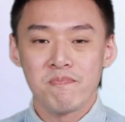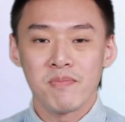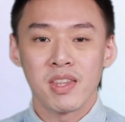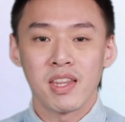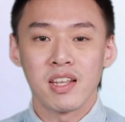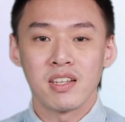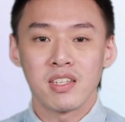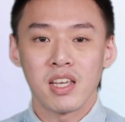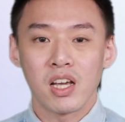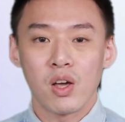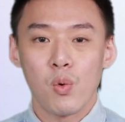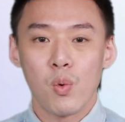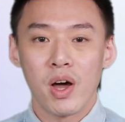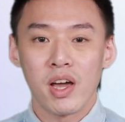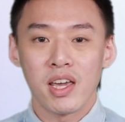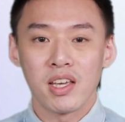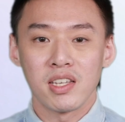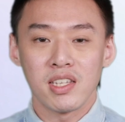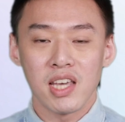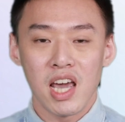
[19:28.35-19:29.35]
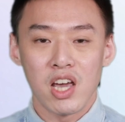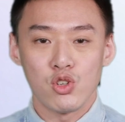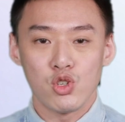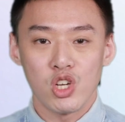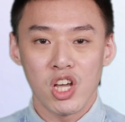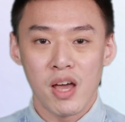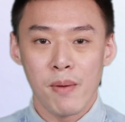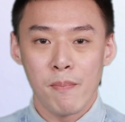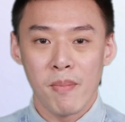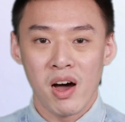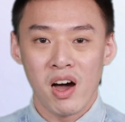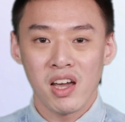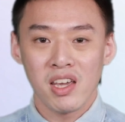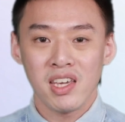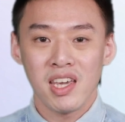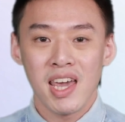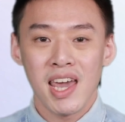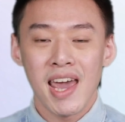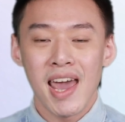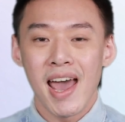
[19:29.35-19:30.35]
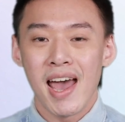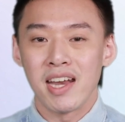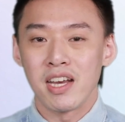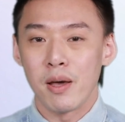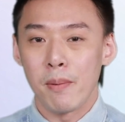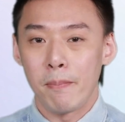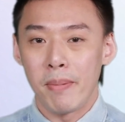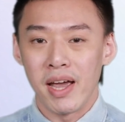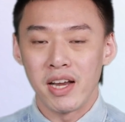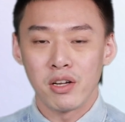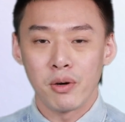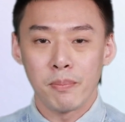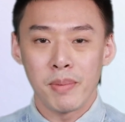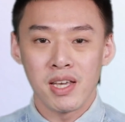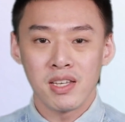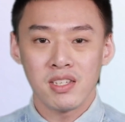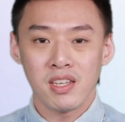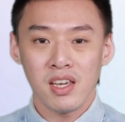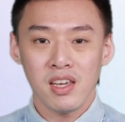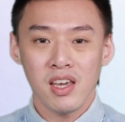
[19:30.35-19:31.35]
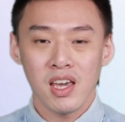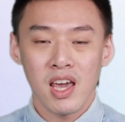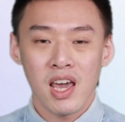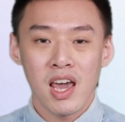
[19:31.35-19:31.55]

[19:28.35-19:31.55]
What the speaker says: The second one is HDMI and panel PC.